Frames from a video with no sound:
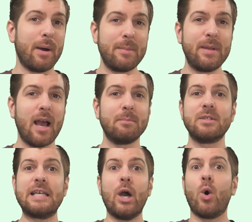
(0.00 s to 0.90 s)
but it
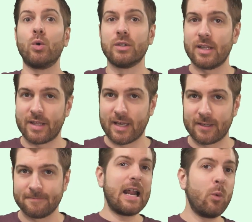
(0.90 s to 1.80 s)
becomes the only
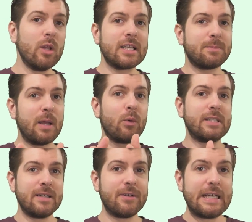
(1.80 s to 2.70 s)
thing. And I will explain
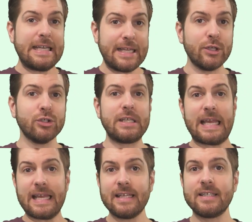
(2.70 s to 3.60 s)
what dividend yield
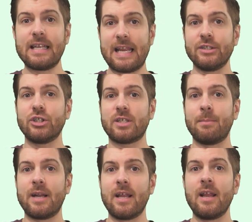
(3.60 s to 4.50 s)
is in just a
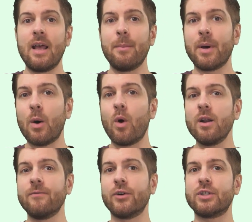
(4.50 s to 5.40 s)
minute, but I
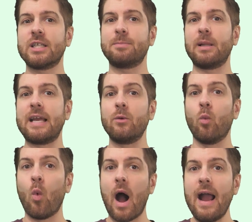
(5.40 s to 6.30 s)
want to first
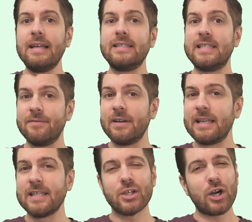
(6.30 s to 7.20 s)
explain why
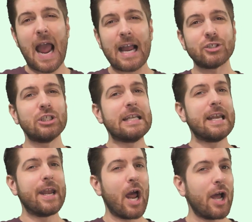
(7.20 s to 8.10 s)
dividends are actually
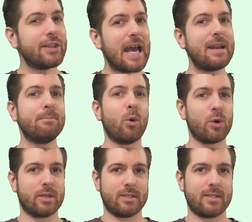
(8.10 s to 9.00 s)
not that
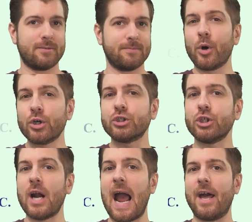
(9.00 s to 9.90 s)
important.
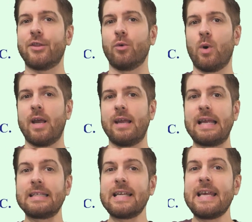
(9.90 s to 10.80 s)
Berkshire Hathaway
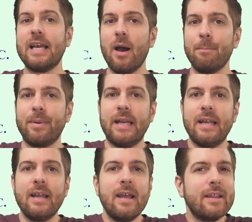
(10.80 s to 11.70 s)
is a
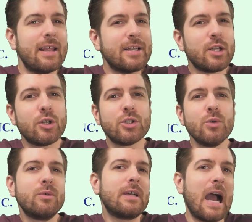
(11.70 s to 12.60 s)
company that is
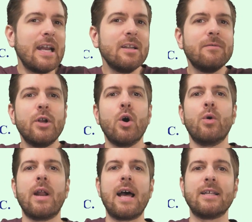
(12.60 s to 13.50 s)
also kind of
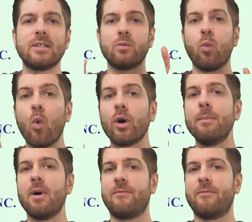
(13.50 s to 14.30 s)
known as Warren